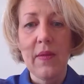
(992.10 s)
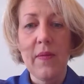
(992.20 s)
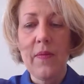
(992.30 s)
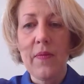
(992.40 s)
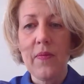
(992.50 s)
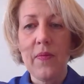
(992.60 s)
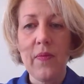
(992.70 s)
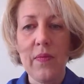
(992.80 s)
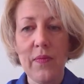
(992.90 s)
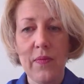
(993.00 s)

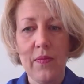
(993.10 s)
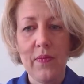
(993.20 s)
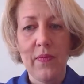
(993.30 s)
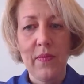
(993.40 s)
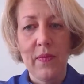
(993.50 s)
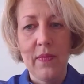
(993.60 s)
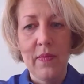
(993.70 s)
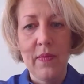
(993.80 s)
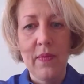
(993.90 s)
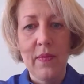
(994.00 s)

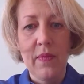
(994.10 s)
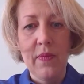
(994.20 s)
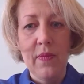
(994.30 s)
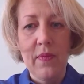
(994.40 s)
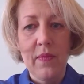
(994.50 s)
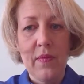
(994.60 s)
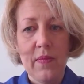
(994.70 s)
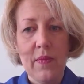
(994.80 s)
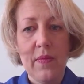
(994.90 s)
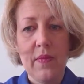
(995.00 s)

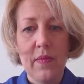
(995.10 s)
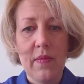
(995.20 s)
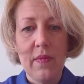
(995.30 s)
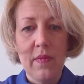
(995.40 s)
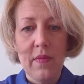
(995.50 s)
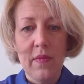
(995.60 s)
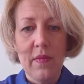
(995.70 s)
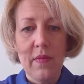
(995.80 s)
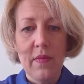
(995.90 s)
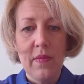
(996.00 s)

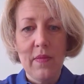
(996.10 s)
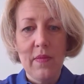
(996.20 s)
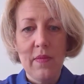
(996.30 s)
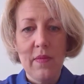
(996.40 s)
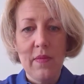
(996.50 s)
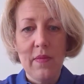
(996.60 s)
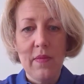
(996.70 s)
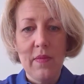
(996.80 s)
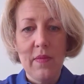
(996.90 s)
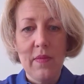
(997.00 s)
The person shown says nothing.